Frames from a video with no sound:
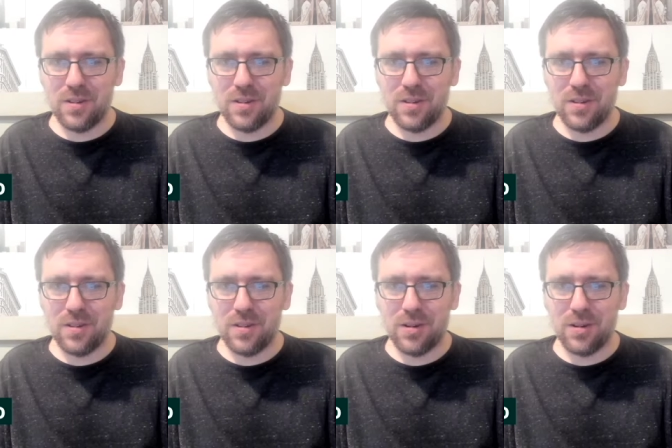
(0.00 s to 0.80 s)
He was a
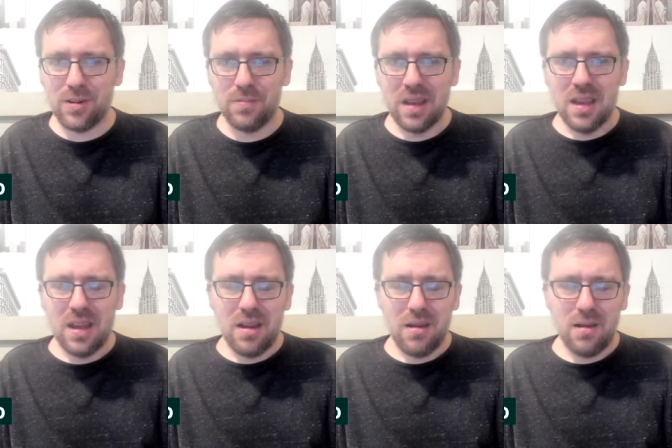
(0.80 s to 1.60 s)
guy who
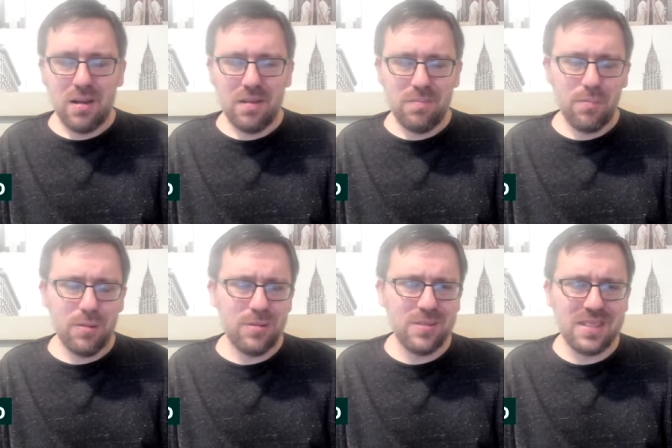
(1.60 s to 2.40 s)
produced
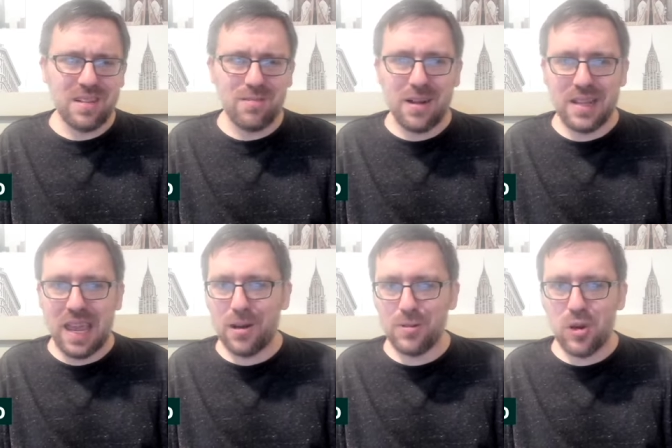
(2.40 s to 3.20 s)
around an
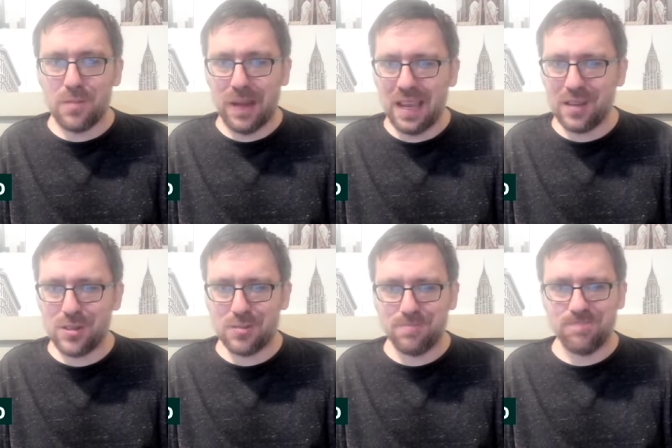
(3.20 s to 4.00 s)
800 yard
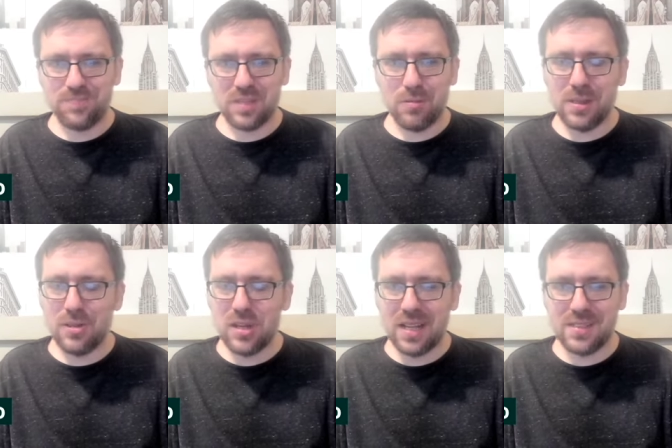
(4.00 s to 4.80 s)
pace with the
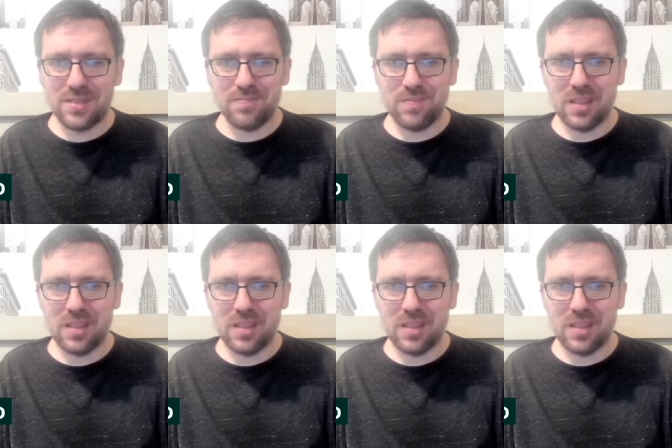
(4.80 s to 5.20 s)
Jets.